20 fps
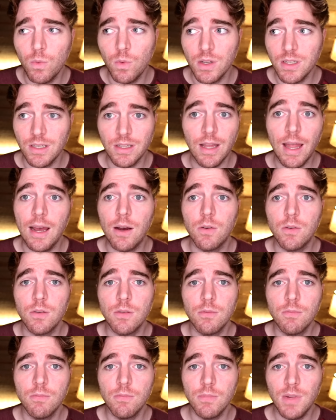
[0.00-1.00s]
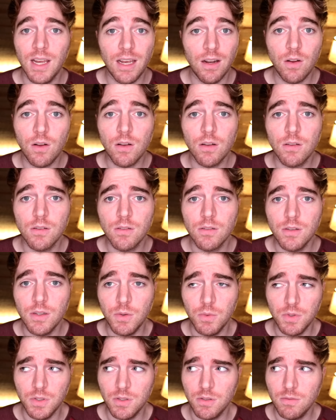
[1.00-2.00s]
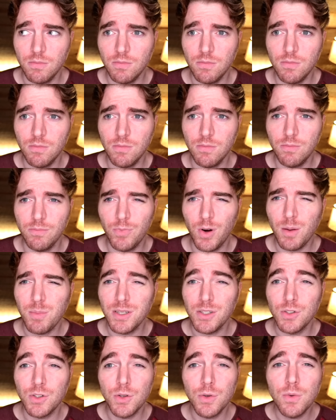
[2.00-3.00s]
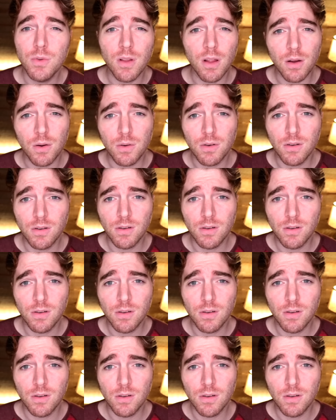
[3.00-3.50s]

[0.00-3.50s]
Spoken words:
wasn't loud at all. It was probably too low.